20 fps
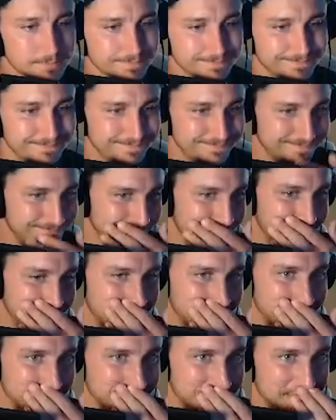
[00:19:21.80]

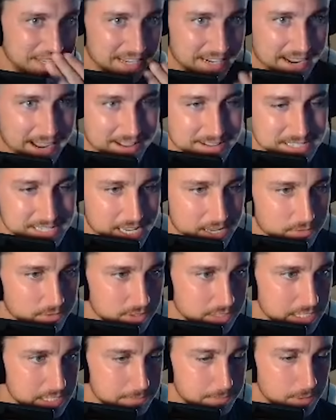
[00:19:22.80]
Mm, you got an outside
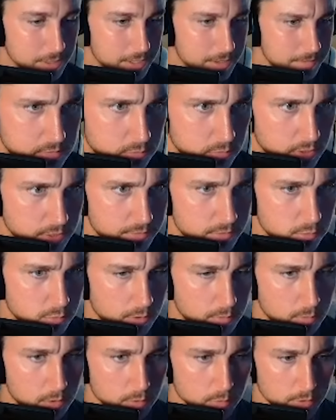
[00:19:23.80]
release, player. We'll give you
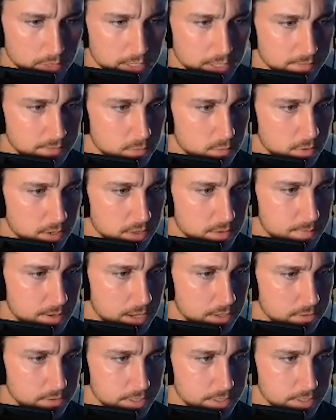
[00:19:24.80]
one more. We're going to give you one to the boundary